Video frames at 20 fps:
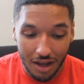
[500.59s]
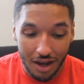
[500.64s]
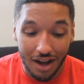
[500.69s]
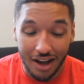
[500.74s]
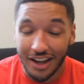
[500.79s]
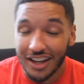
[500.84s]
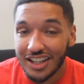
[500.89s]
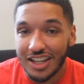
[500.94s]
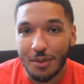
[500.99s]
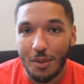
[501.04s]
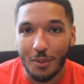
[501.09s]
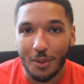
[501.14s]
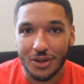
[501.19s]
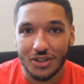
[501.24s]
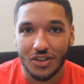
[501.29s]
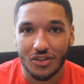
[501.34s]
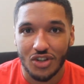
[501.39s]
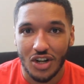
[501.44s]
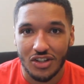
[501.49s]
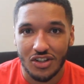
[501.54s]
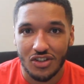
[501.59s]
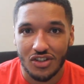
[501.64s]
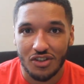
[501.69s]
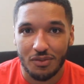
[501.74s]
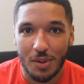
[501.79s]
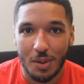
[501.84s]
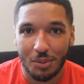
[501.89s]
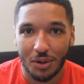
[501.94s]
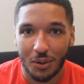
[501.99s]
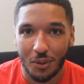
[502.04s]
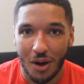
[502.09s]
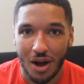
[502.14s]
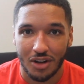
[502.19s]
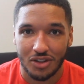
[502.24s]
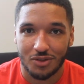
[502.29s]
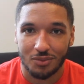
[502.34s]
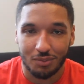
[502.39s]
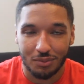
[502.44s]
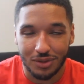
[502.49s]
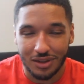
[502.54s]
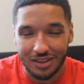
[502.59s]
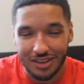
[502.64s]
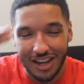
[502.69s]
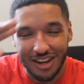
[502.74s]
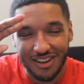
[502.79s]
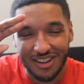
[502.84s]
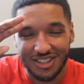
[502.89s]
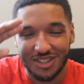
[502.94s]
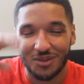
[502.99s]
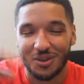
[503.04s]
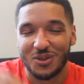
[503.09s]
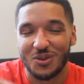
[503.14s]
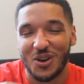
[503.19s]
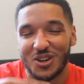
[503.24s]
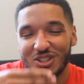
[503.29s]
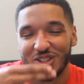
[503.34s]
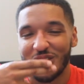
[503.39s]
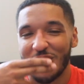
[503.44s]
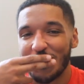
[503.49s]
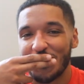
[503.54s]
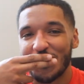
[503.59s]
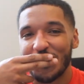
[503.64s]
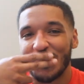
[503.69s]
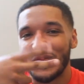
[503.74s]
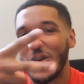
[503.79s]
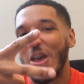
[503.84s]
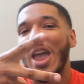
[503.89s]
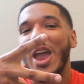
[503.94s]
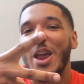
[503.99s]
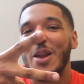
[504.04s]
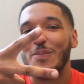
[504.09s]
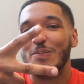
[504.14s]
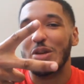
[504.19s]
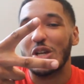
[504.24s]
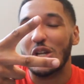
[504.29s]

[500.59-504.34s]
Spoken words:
and give me more suggestions of people to watch. Thank you guys so much for watching, though, and